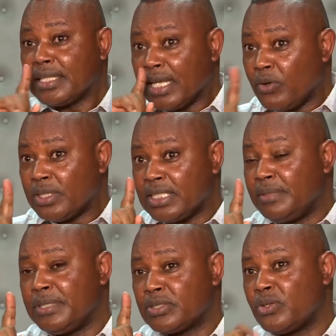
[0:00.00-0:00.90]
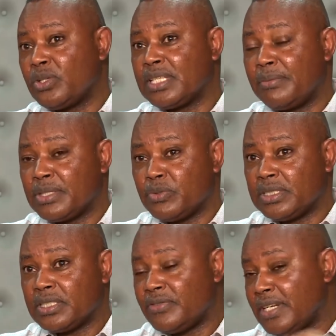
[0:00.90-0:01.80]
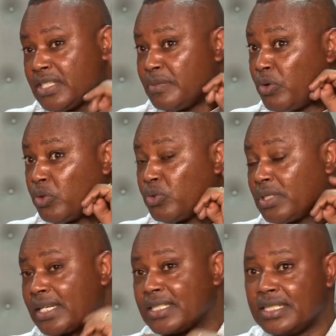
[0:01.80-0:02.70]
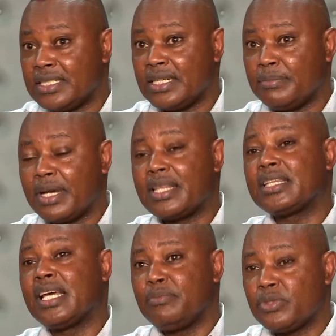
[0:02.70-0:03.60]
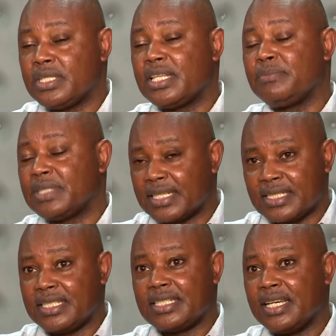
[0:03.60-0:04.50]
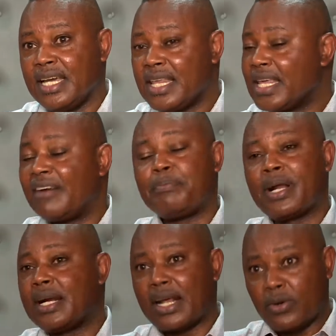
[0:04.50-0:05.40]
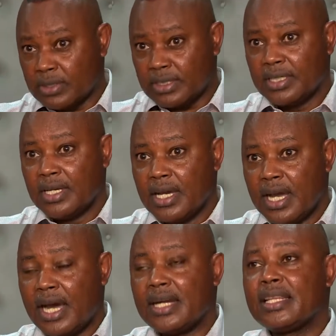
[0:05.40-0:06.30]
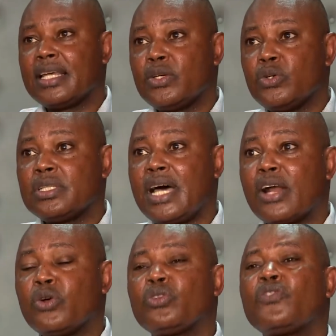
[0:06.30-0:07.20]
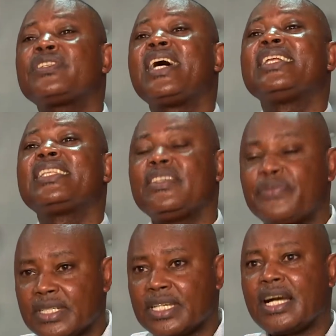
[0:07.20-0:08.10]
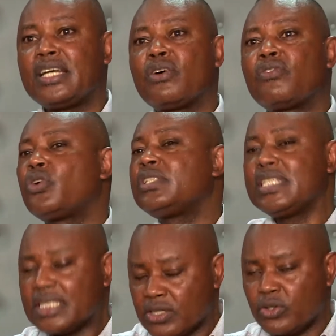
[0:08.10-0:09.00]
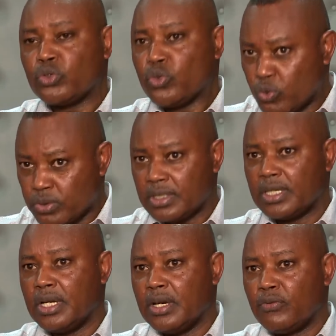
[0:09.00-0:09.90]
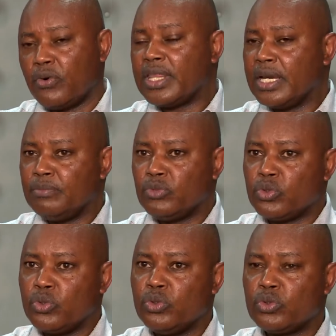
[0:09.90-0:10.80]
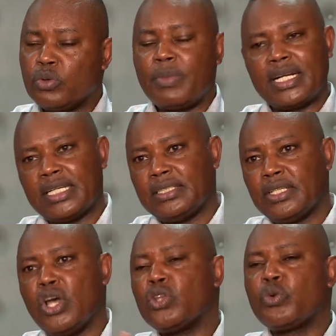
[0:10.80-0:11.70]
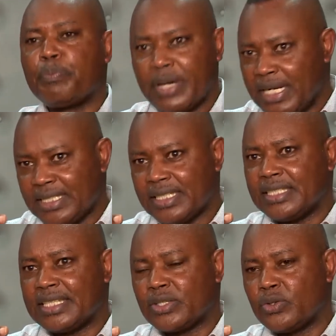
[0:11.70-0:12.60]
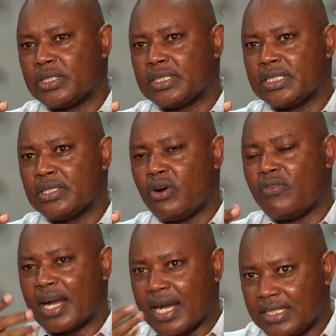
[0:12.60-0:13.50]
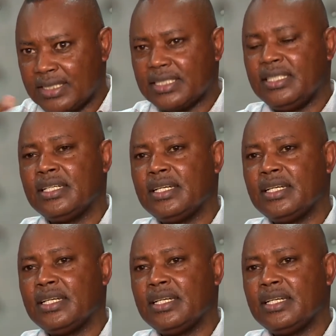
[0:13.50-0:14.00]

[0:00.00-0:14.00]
Terrorism is not something which is very small to succeed. By the time you see them succeeding, they have planned a lot. And they use a lot of scientific kind of logistical tools for them to manage, to penetrate security of a country,